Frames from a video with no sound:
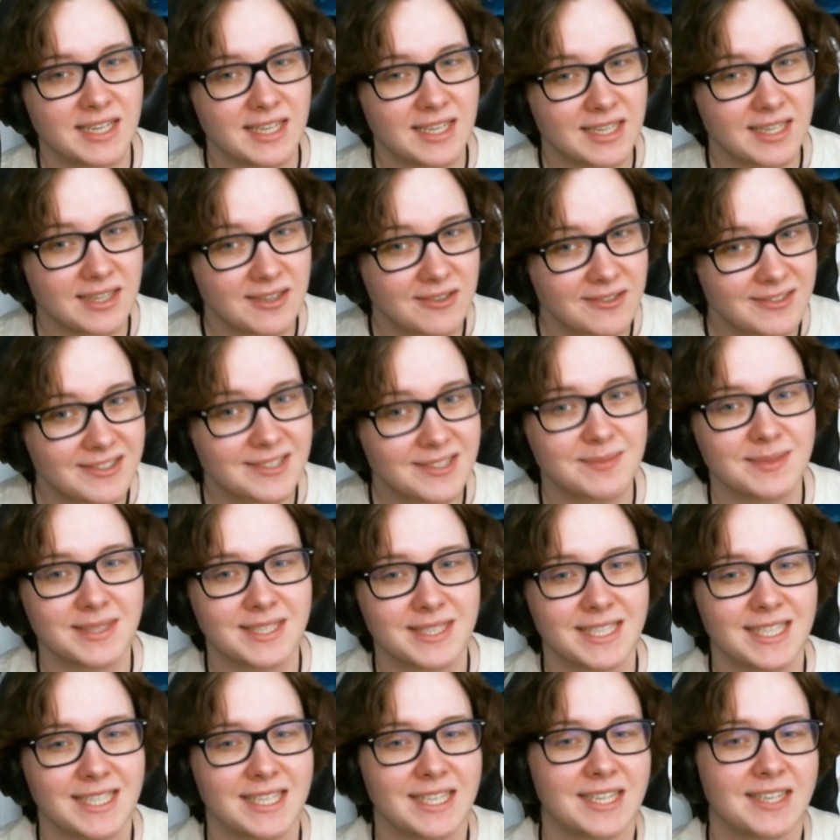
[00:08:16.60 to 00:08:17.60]

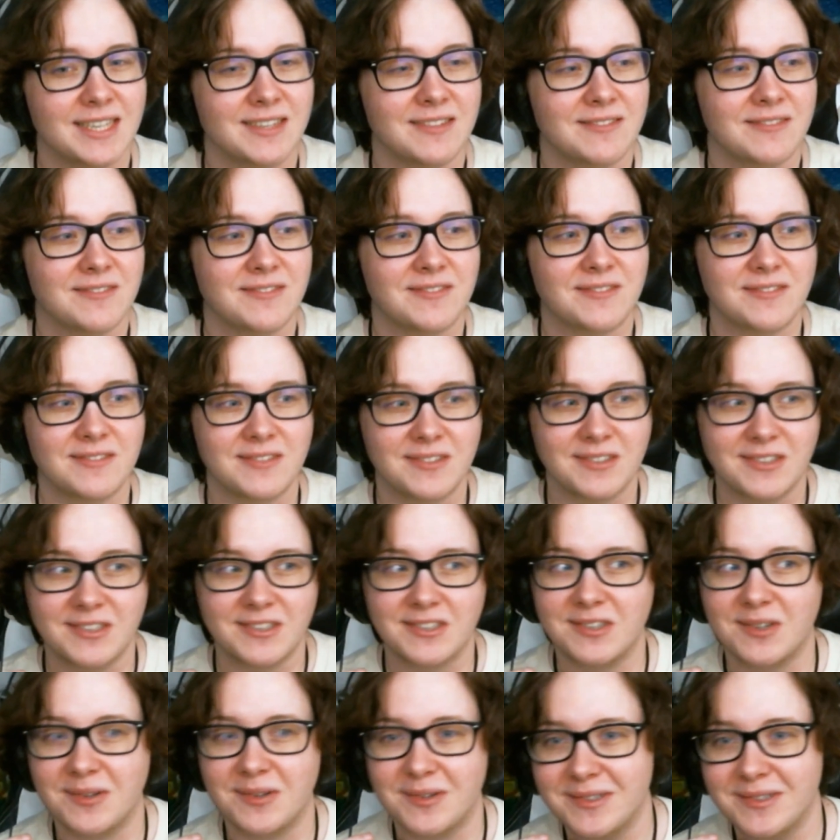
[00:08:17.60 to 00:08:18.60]
ultimately, if
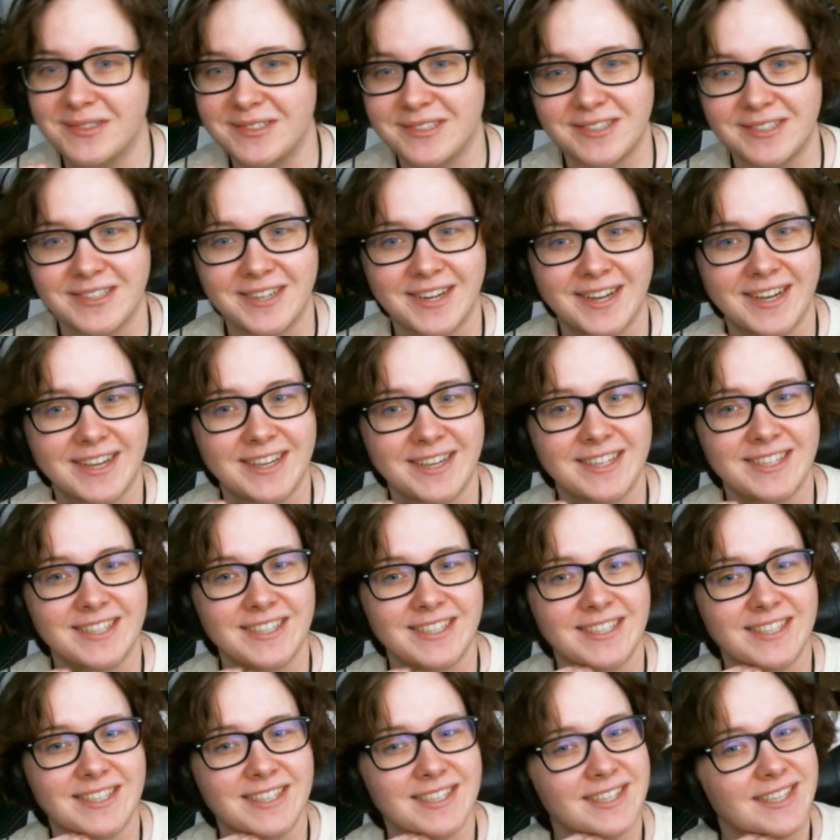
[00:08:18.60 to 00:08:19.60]
goals are not
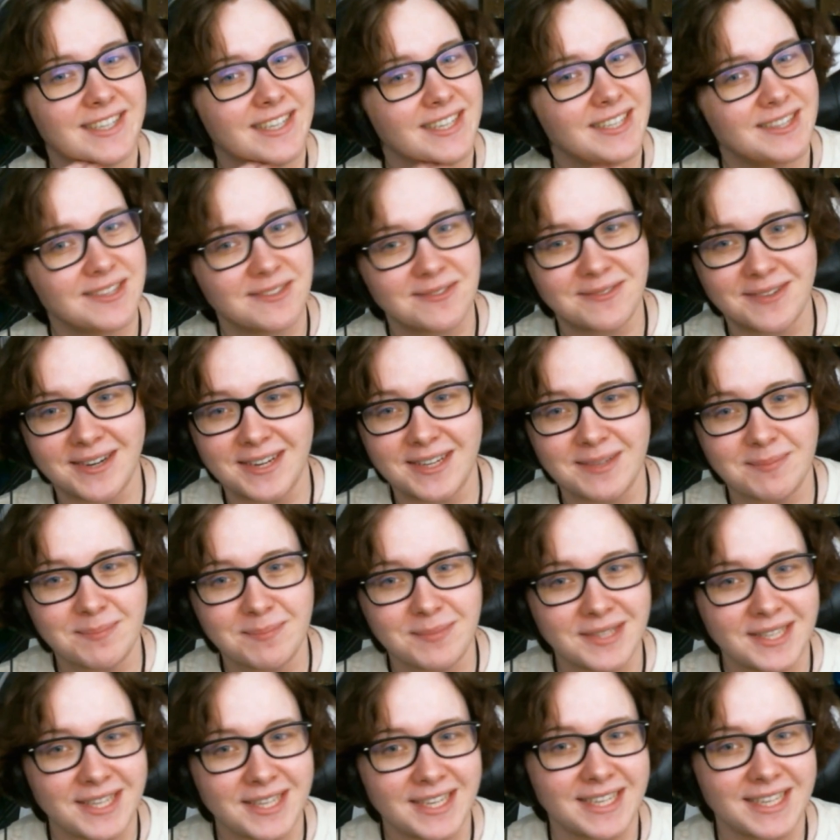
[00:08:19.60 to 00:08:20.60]
in the right
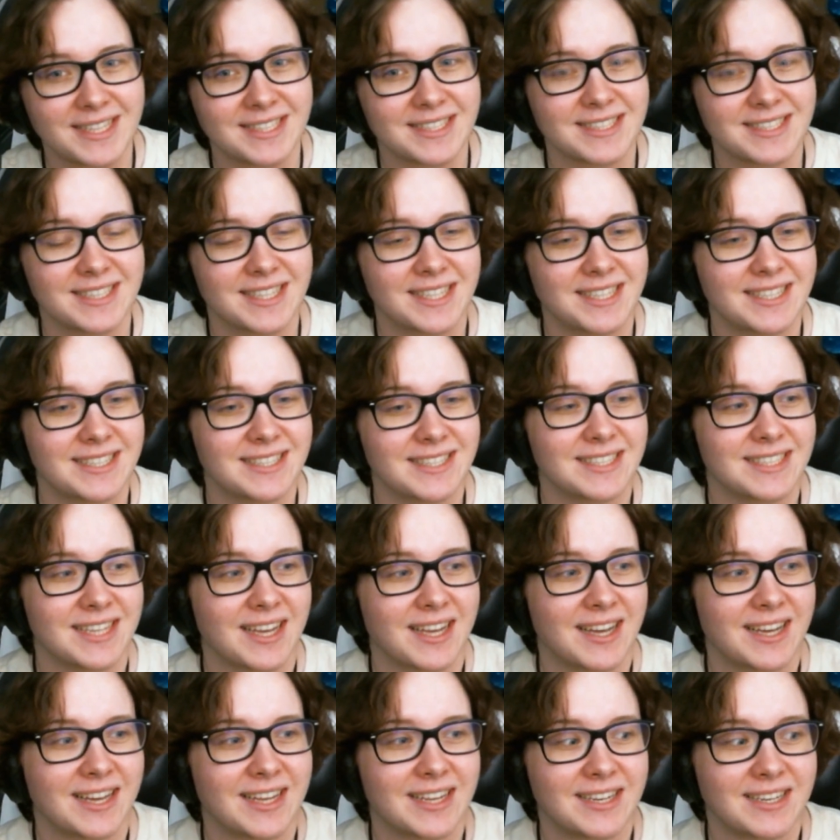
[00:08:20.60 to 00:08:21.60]
place and it's
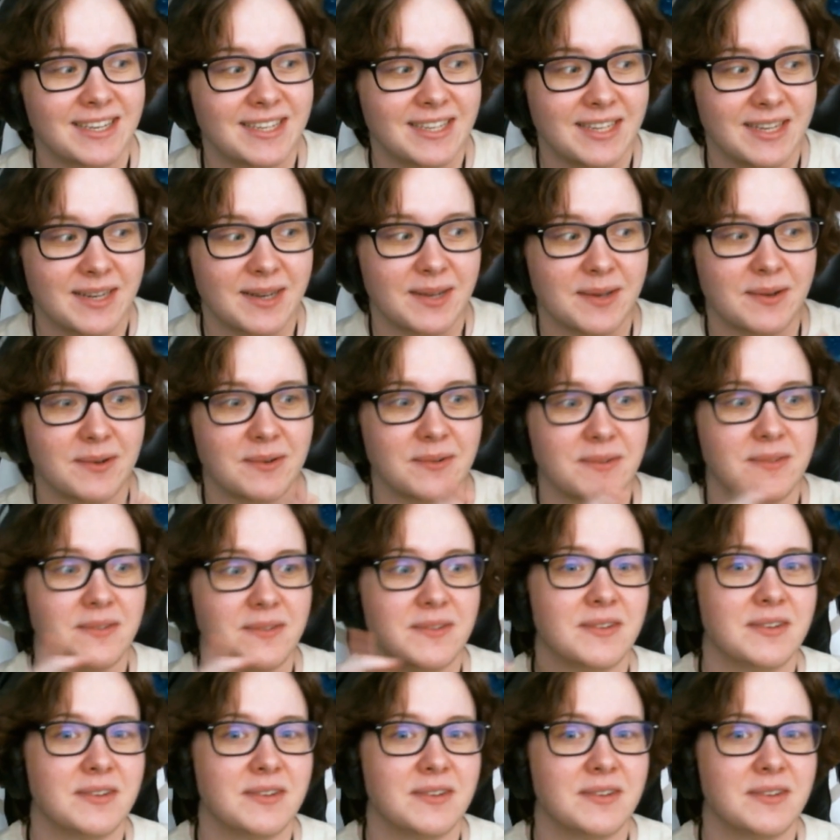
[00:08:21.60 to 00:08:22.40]
not, you know,